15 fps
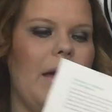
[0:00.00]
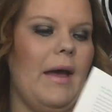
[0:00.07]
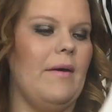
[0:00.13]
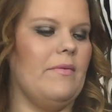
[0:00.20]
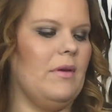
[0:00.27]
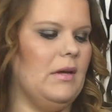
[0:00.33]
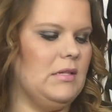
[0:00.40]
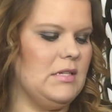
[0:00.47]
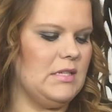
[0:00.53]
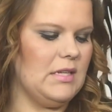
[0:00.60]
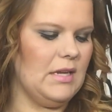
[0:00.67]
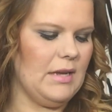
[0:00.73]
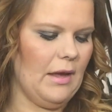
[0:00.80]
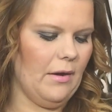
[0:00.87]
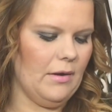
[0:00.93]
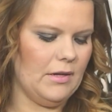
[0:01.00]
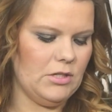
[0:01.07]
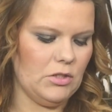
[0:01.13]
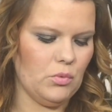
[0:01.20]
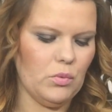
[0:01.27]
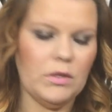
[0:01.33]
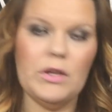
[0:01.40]
I've got to sit down and
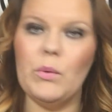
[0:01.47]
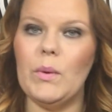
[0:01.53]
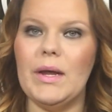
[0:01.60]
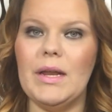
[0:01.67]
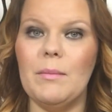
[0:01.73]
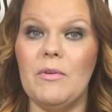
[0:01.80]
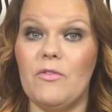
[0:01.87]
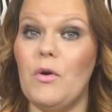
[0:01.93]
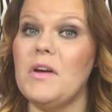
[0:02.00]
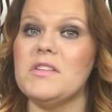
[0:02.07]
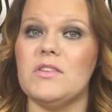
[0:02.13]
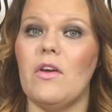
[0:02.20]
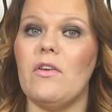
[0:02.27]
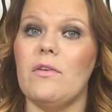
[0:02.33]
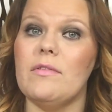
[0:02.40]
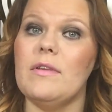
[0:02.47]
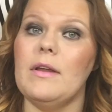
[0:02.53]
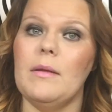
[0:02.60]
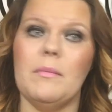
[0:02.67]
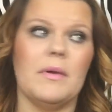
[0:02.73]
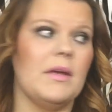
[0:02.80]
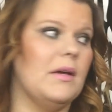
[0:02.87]
just really read it before I start using
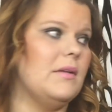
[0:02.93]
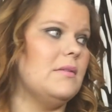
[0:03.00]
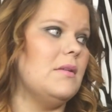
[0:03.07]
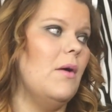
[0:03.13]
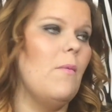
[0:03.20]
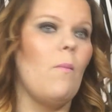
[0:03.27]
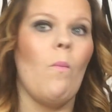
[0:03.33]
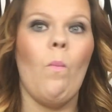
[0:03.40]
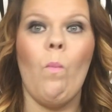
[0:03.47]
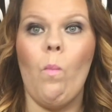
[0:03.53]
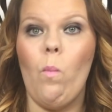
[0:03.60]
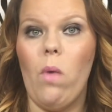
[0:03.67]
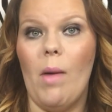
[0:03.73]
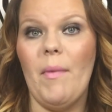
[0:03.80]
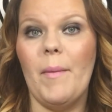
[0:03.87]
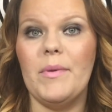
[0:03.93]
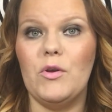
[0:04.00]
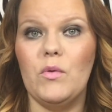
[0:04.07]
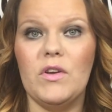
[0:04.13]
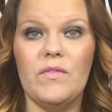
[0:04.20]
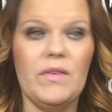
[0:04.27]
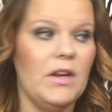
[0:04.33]
it because I might be
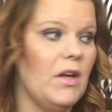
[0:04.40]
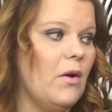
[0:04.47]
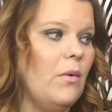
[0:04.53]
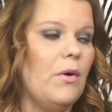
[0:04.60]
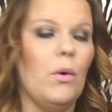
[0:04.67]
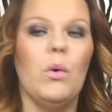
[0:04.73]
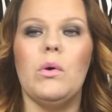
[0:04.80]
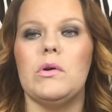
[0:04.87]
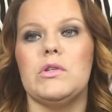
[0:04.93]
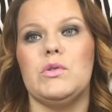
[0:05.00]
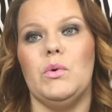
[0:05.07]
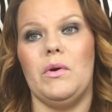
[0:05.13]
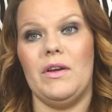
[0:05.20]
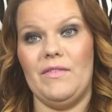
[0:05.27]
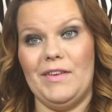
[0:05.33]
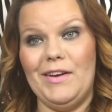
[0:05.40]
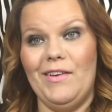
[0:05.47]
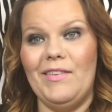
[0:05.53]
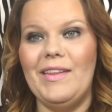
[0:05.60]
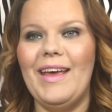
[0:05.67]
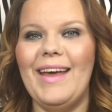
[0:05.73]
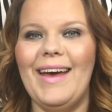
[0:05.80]
doing a video on a horror story if I
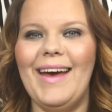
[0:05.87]
don't.